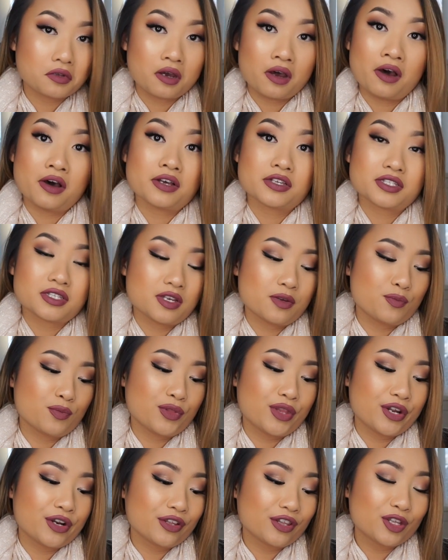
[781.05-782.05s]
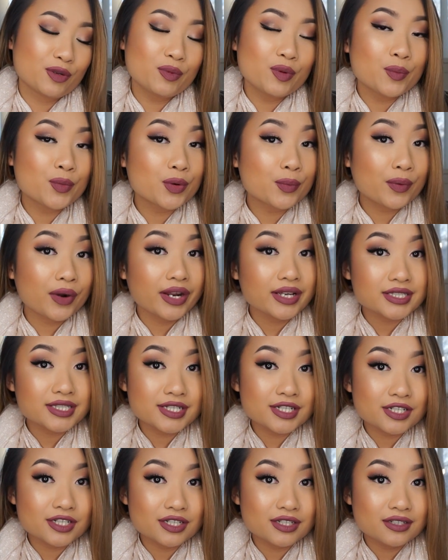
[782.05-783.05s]
awesome. They're a little bit more
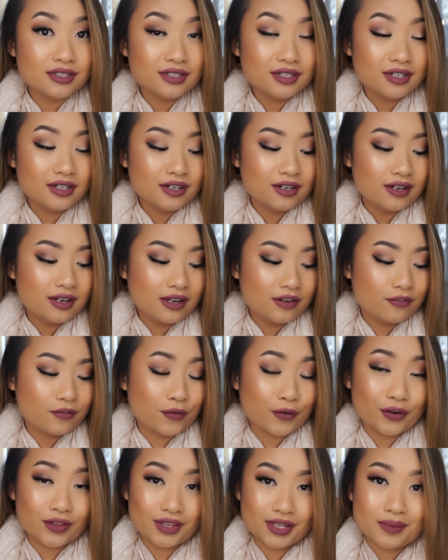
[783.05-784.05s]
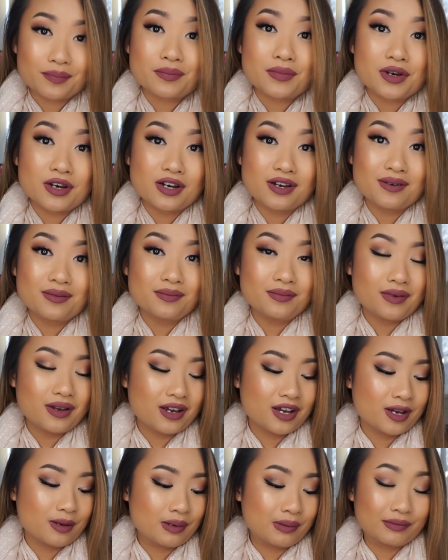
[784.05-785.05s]
pricier for a lip balm.
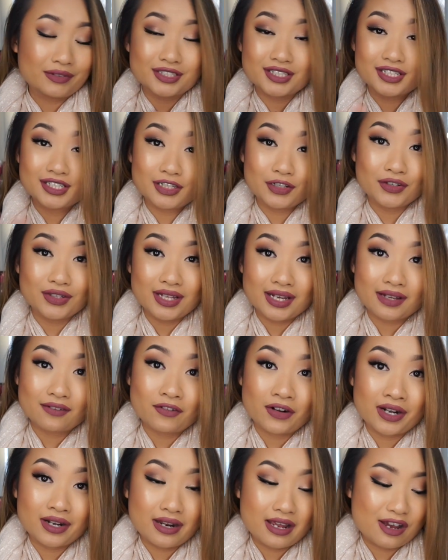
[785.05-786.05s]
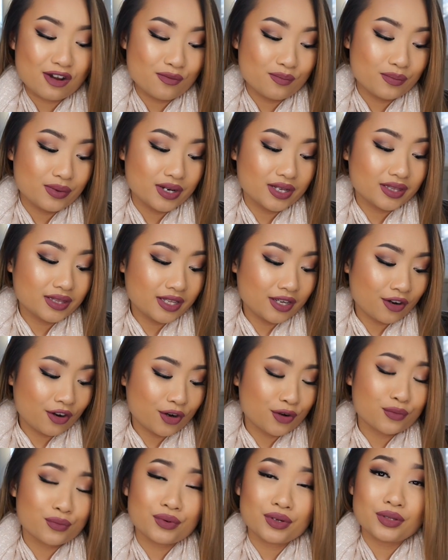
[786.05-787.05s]
I'm just gonna tell you that right now, but they
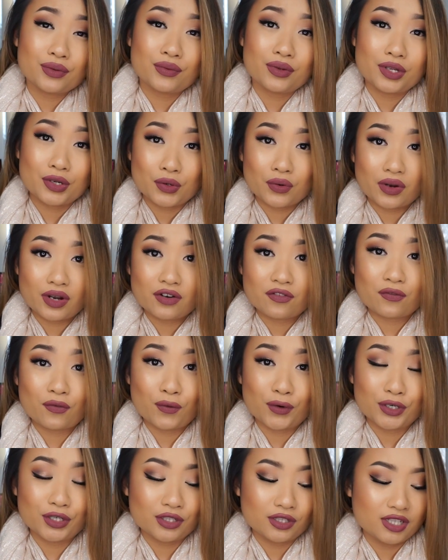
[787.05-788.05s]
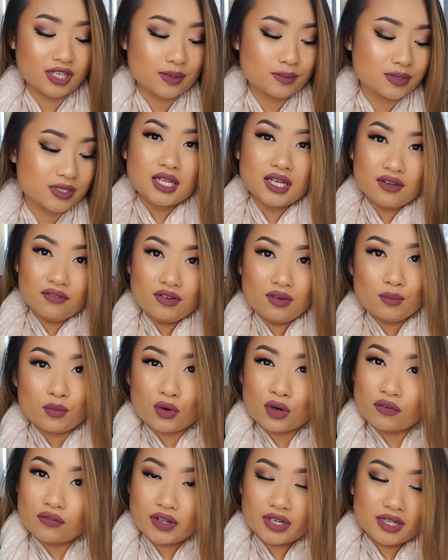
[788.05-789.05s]
are really great for your lips. They give it
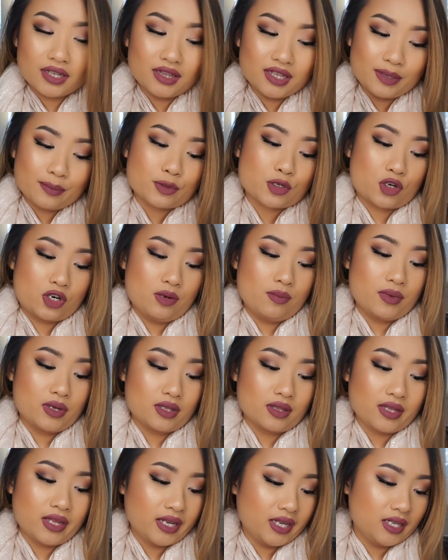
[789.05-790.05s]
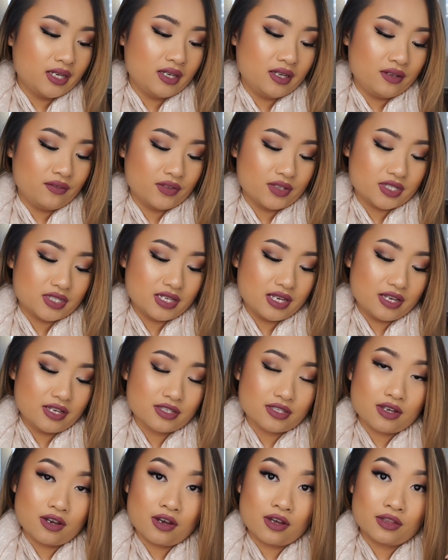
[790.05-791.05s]
more of like a lip treatment, like it even
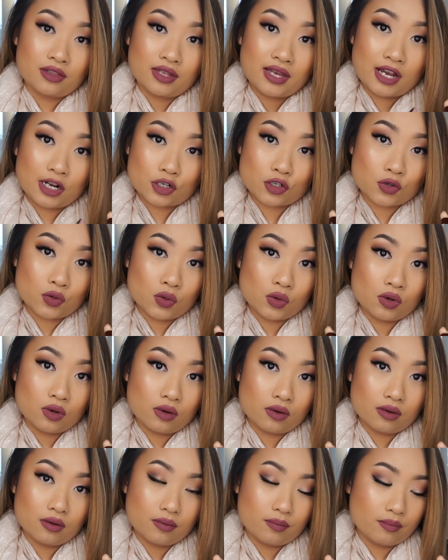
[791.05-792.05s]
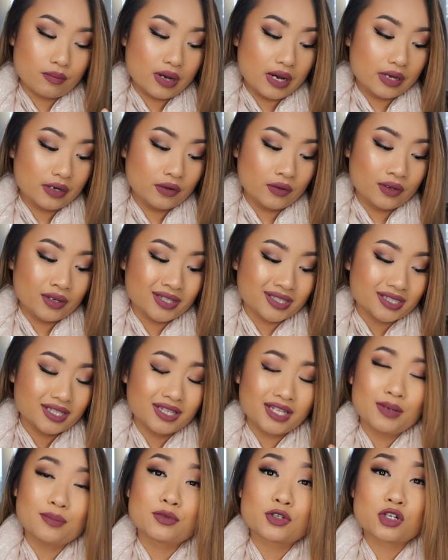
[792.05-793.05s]
says on the actual bottle. It's a
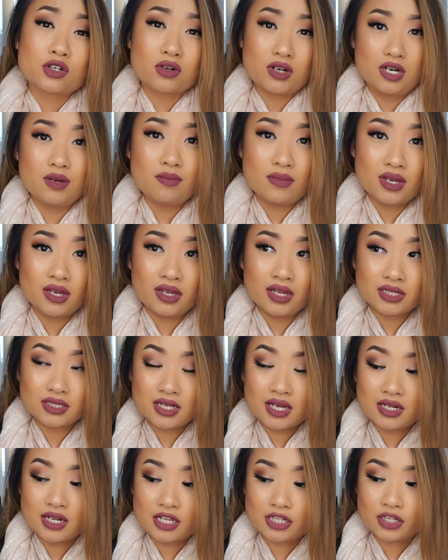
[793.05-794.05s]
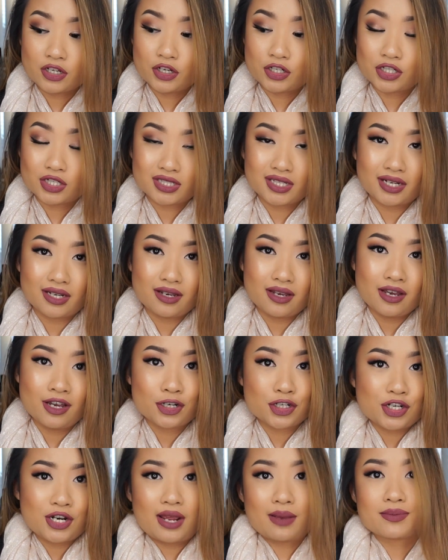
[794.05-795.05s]
lip treatment. It's not necessarily just like a
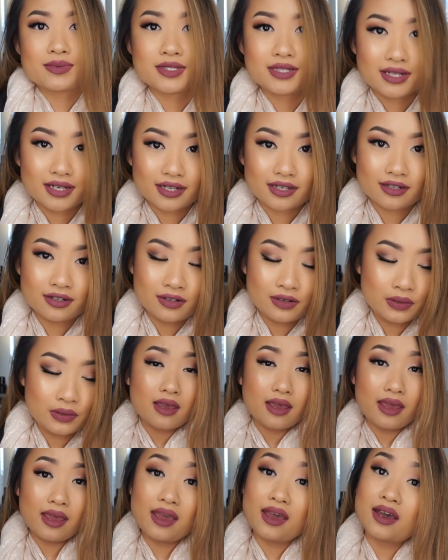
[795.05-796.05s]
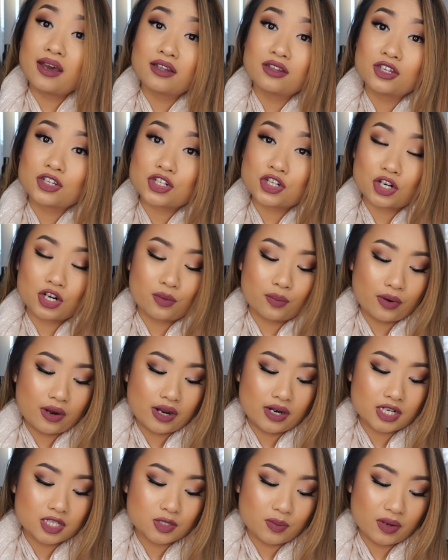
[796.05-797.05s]
chapstick. And the sugar
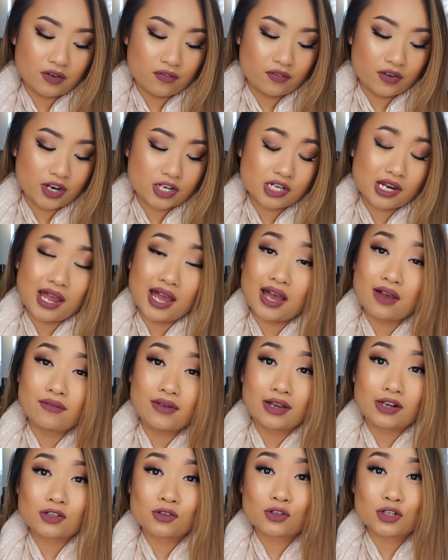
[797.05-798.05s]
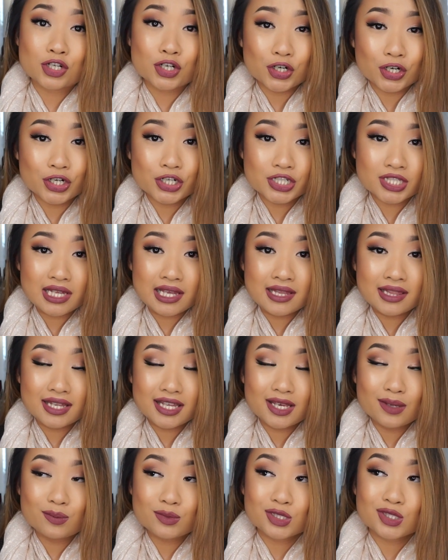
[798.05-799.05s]
products by Fresh have actual sugars in
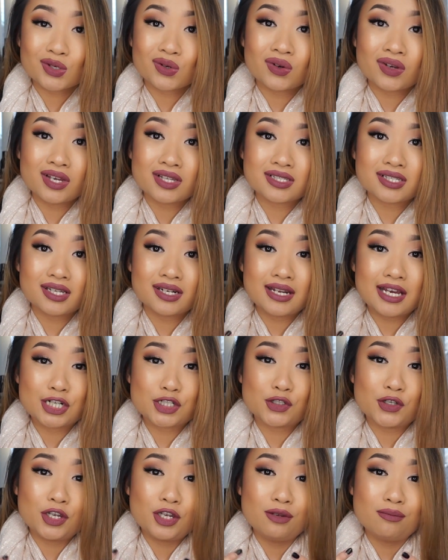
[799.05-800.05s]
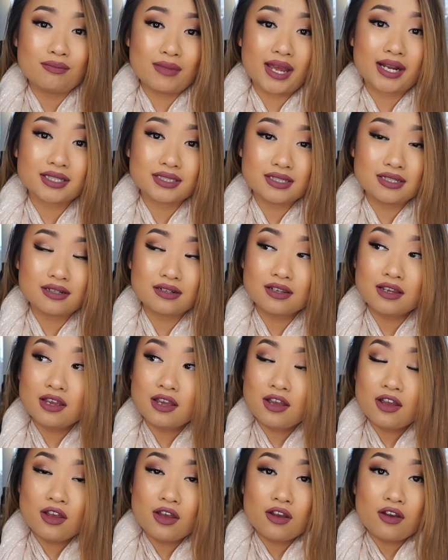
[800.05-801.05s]
them, so it's a natural humectant
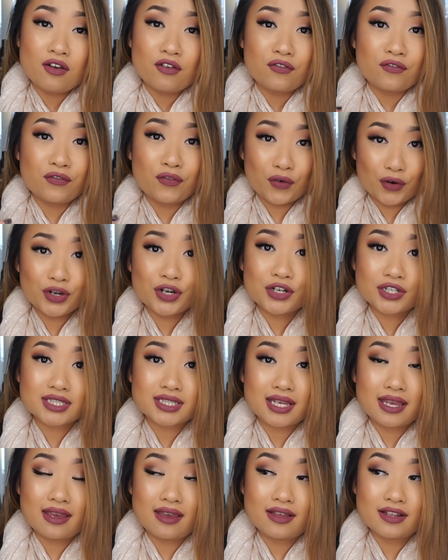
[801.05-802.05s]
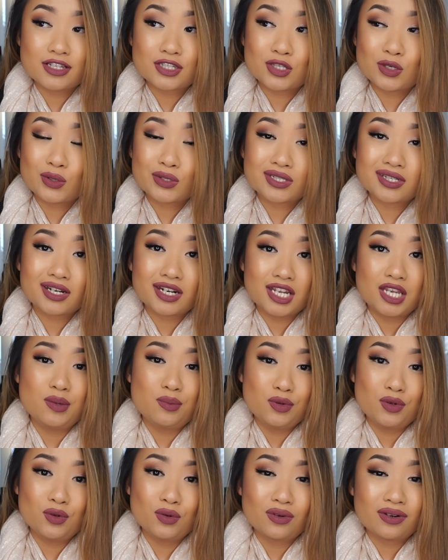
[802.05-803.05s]
for your skin, so it's gonna
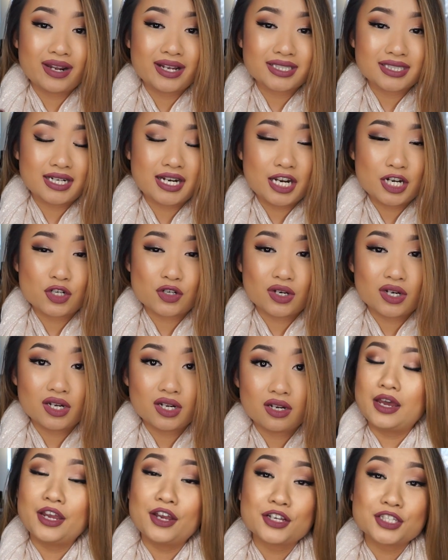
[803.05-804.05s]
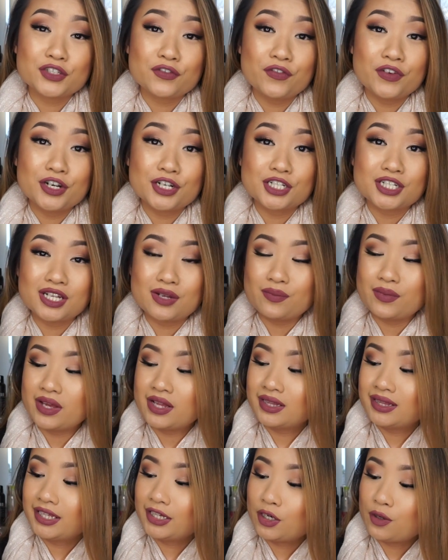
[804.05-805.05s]
keep you nice and hydrated. I also finished up
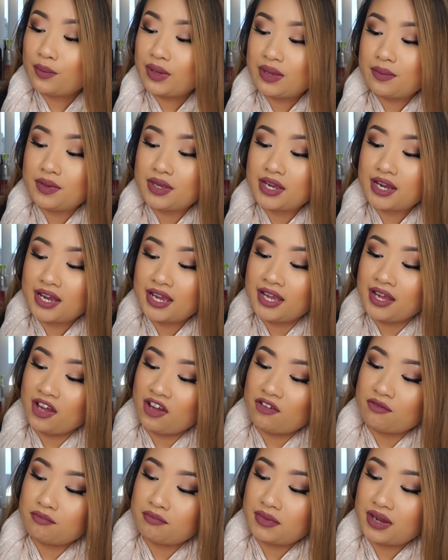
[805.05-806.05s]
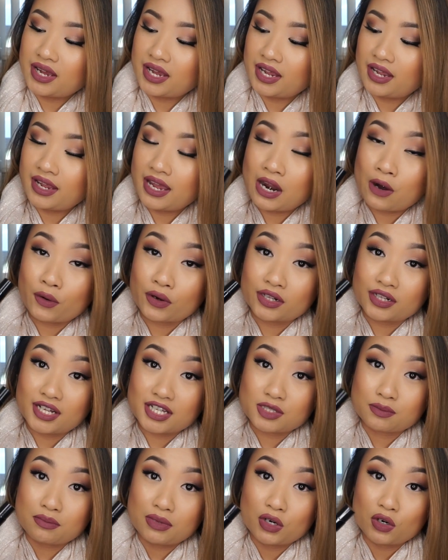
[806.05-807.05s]
a little baby guy of my
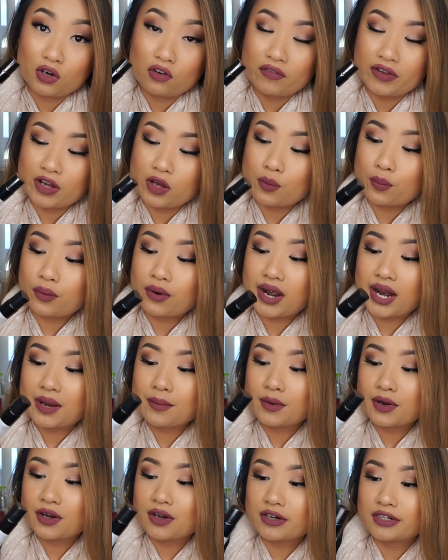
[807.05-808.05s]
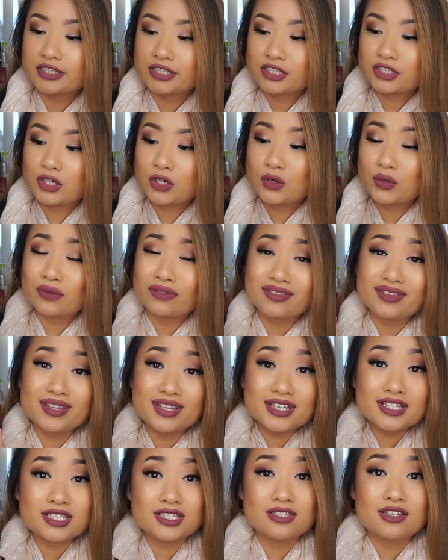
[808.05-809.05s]
Hourglass Mineral Veil Primer. So
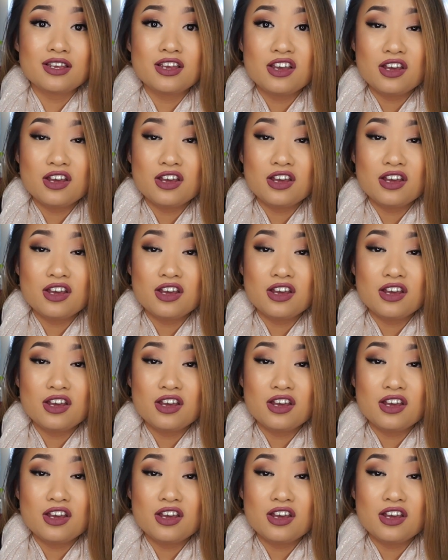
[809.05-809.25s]
this